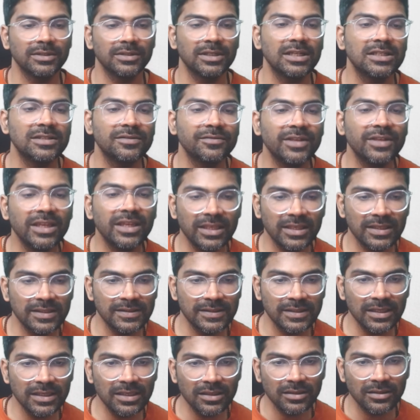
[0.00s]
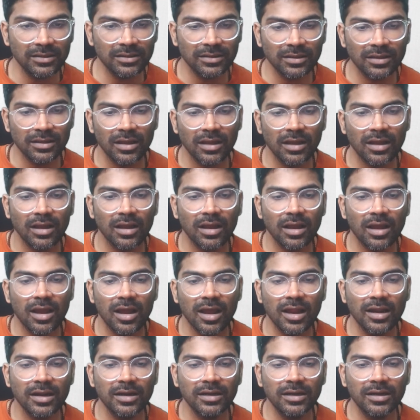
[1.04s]
It's very easy.
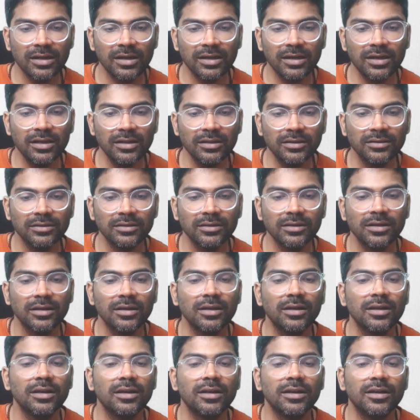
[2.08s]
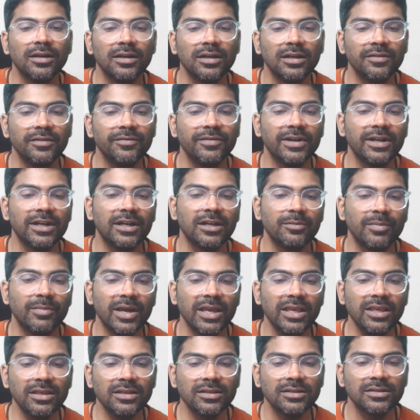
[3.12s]
100 divided
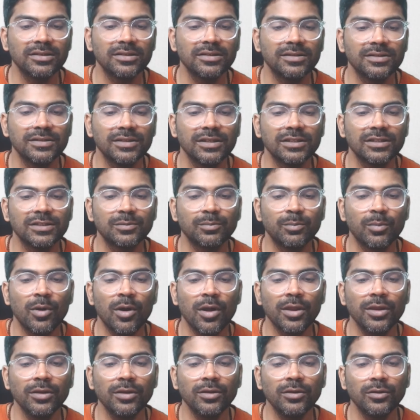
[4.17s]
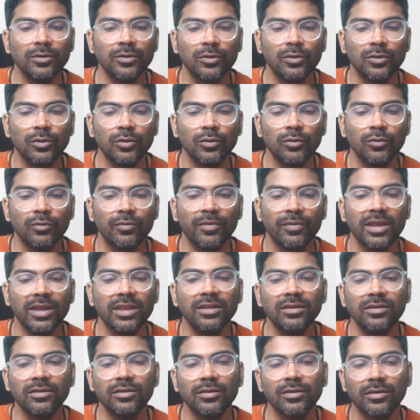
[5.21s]
by
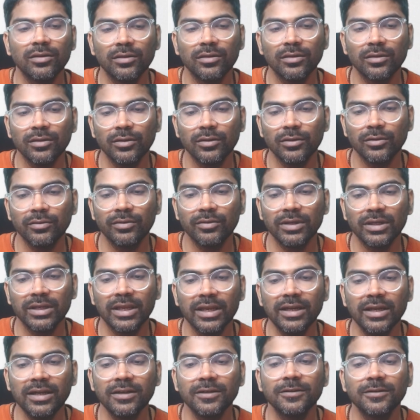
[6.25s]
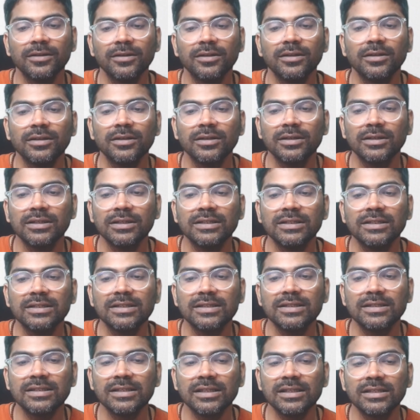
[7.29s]
6.25, you will get
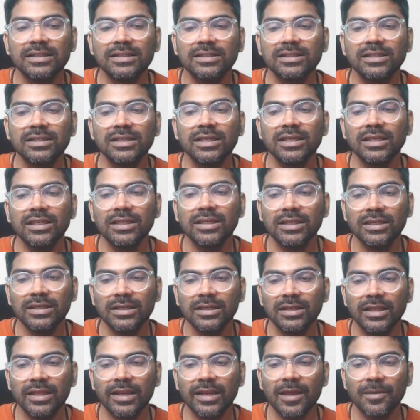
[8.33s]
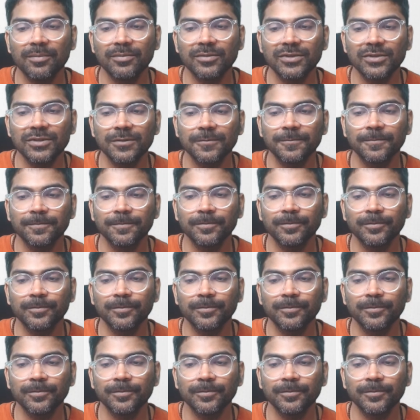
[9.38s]
16 grams.